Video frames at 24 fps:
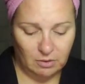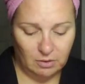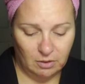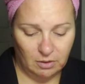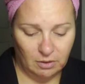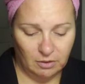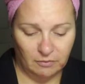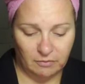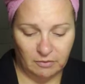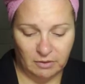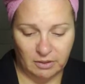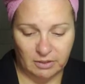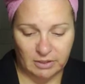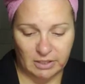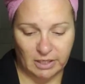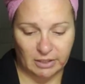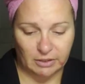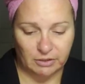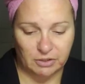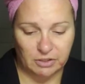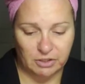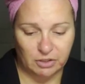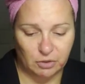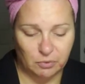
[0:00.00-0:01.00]
of the
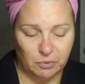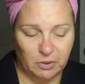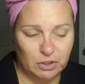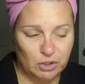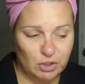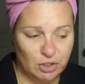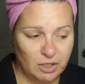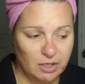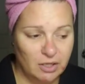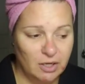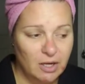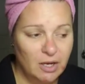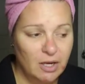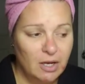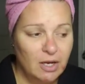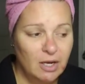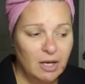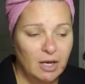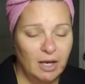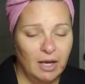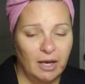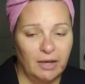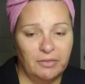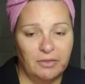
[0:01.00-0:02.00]
entire situation.
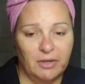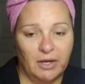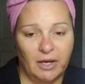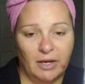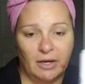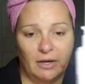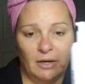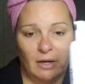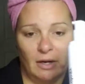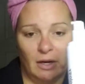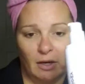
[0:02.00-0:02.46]
And then